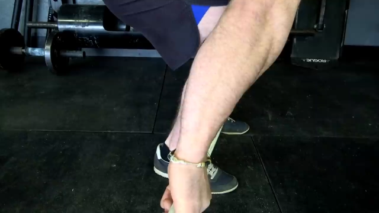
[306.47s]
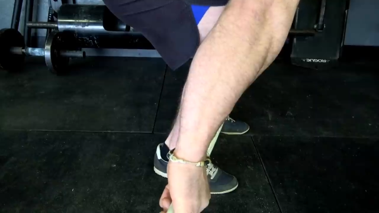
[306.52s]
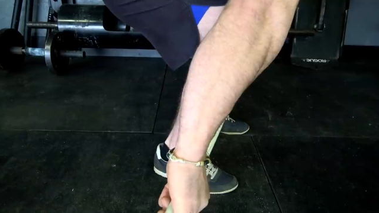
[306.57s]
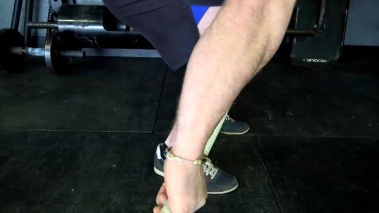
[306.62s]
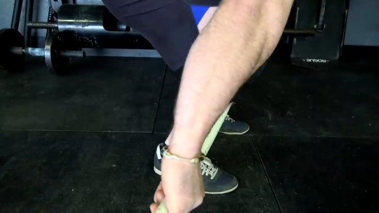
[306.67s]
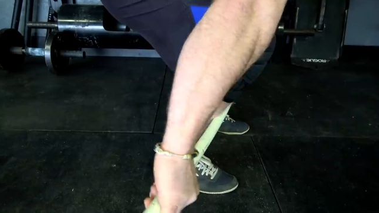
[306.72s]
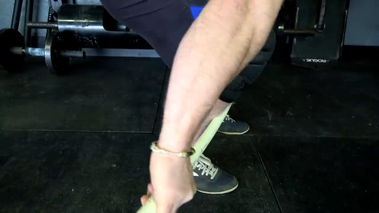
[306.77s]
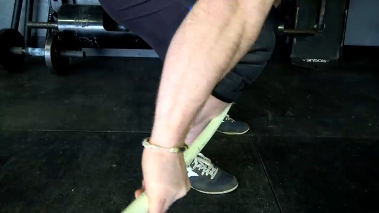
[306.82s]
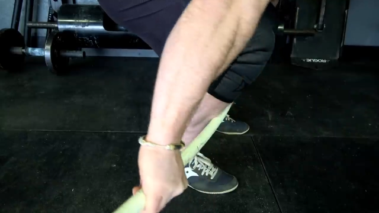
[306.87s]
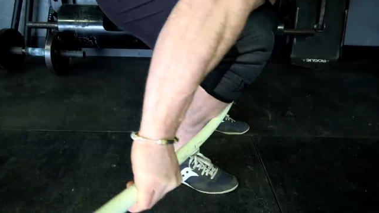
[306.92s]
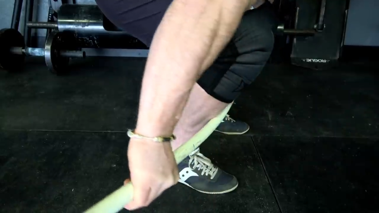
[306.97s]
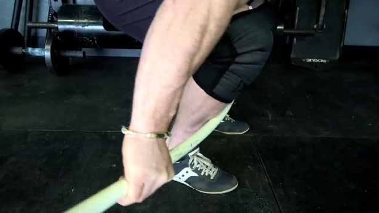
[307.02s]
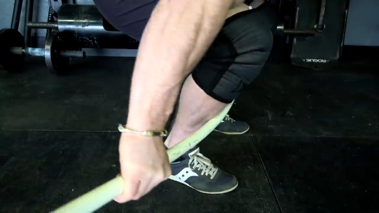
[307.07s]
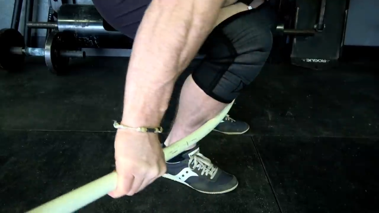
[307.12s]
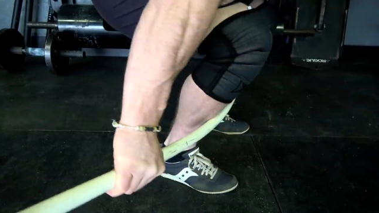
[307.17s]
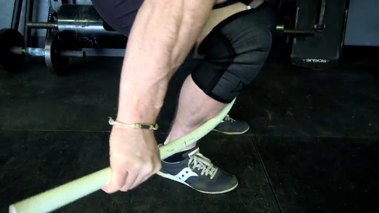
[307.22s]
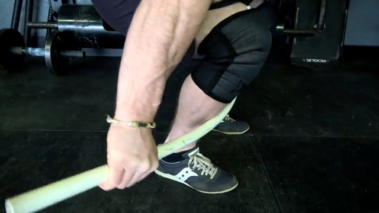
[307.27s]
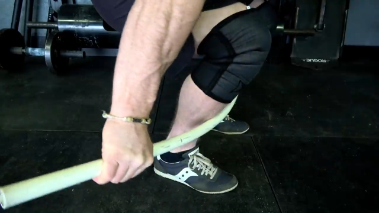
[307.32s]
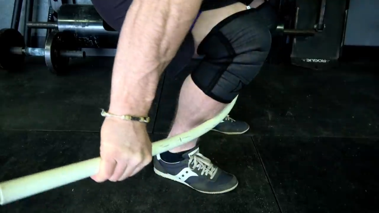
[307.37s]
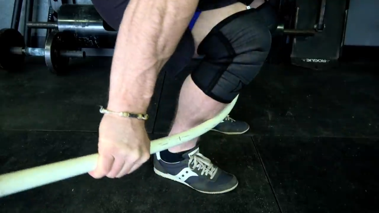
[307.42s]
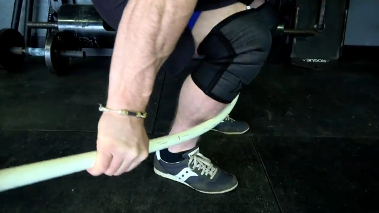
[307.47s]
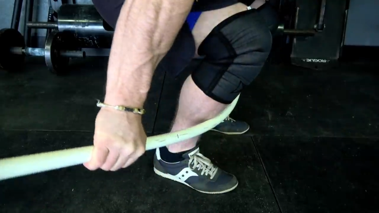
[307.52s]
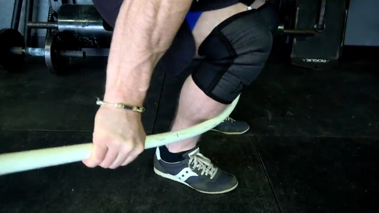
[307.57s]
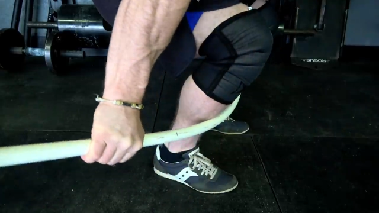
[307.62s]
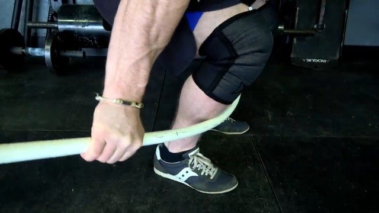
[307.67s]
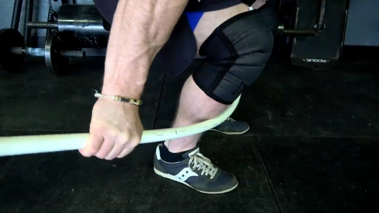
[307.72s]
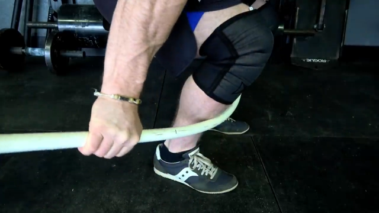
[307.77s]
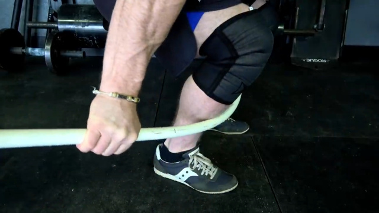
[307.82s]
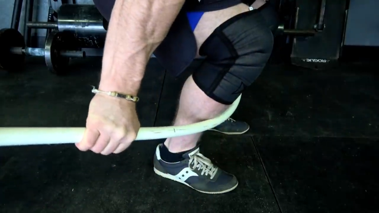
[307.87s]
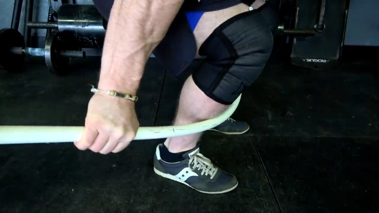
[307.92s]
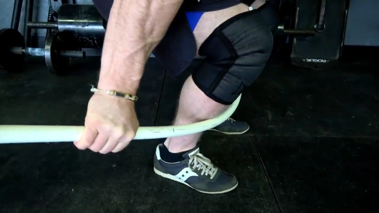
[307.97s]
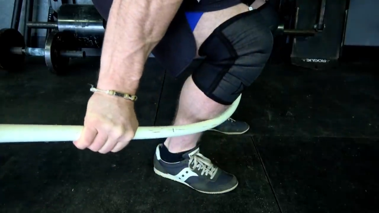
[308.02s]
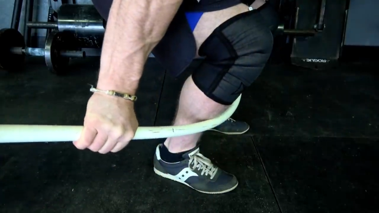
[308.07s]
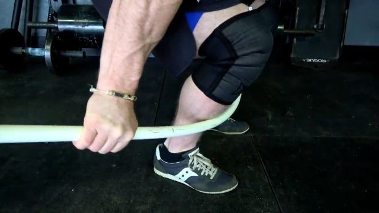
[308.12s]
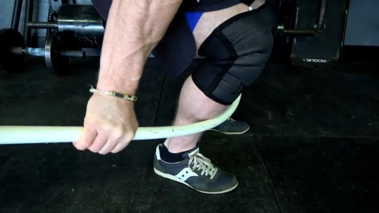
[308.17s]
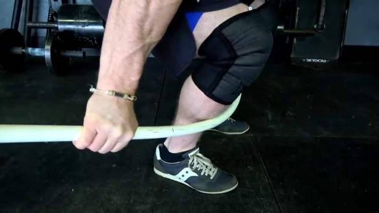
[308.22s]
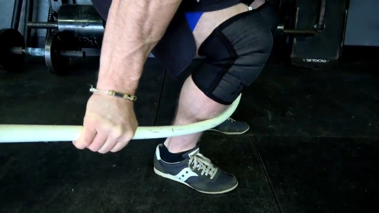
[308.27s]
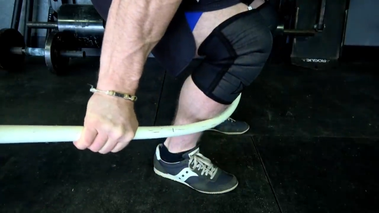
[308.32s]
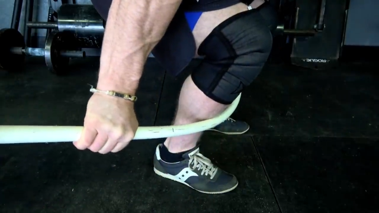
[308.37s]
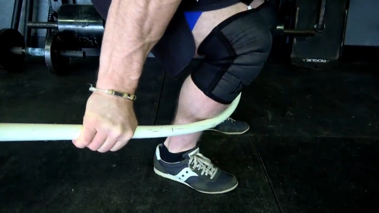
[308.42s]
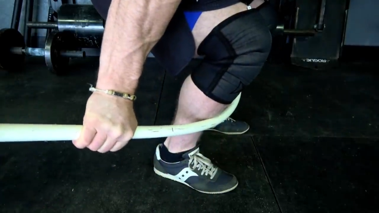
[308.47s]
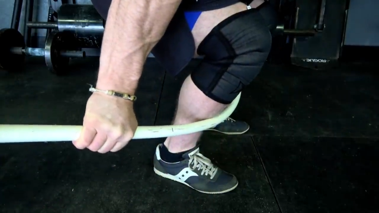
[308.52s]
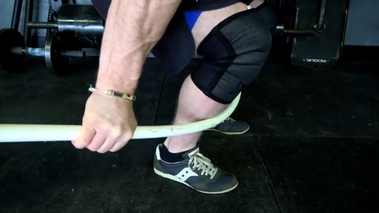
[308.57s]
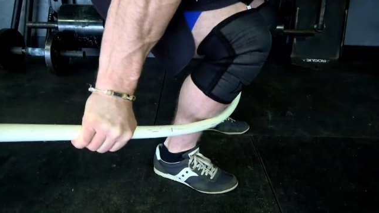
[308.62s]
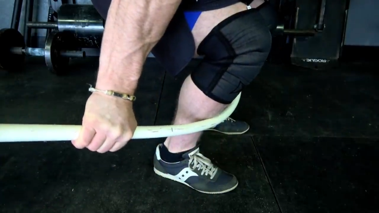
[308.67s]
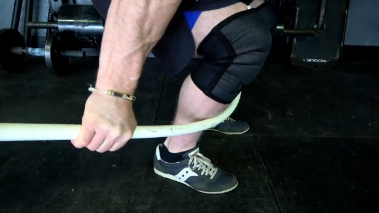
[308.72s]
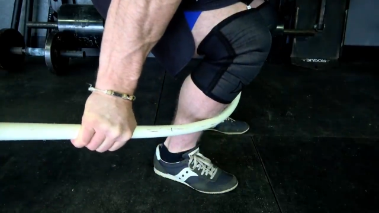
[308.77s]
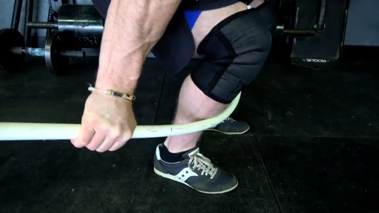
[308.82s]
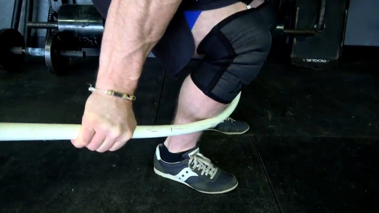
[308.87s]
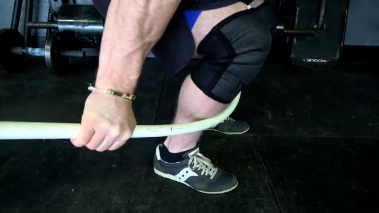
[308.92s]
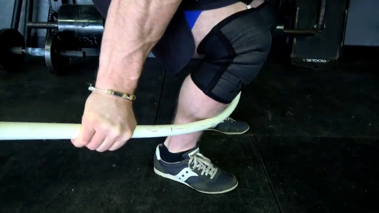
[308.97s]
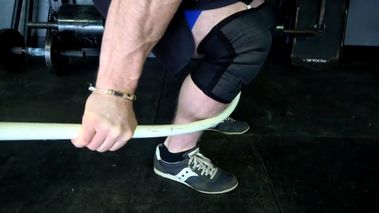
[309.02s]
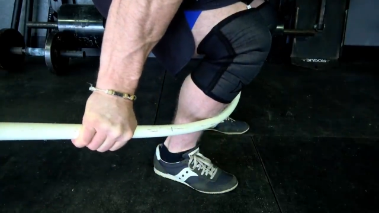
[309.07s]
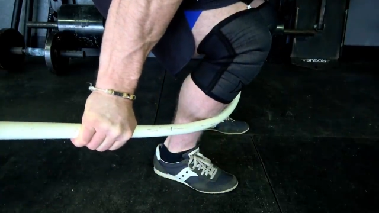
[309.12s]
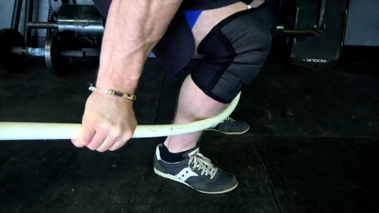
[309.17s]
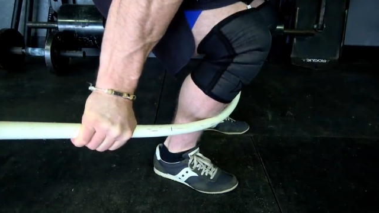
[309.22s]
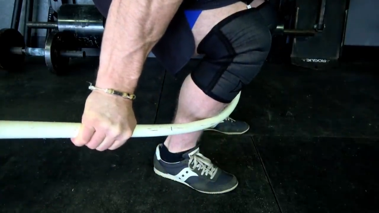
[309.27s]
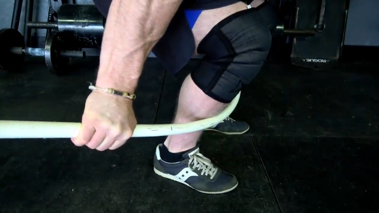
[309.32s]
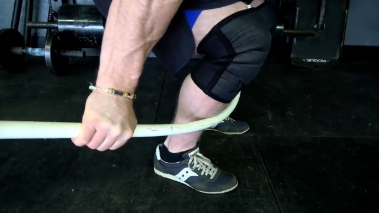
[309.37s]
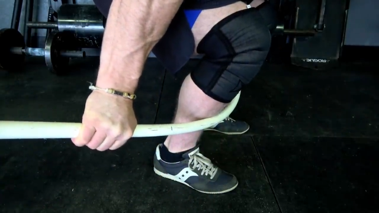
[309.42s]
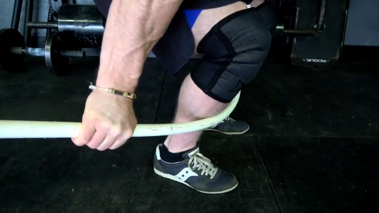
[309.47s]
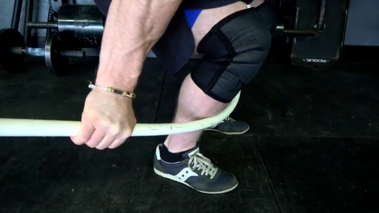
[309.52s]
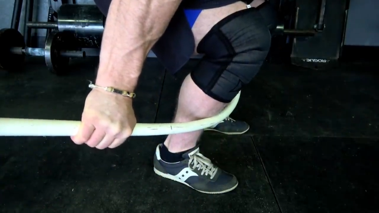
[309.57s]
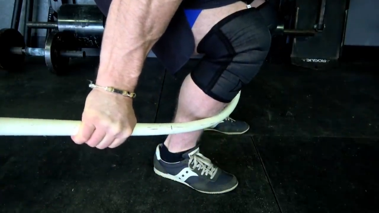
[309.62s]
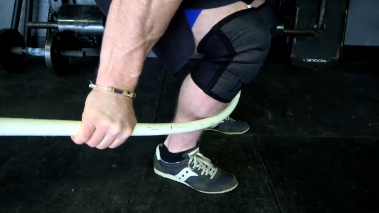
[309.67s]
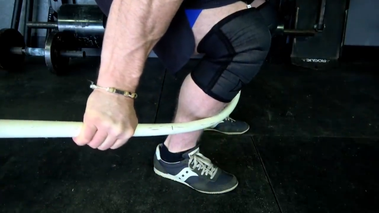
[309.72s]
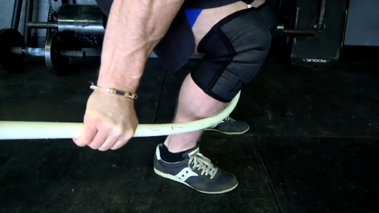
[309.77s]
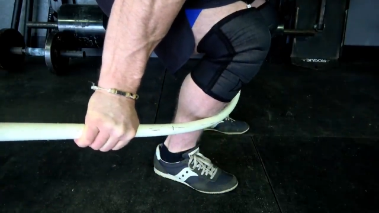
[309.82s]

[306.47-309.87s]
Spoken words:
No face is visible, so there are no lips to read.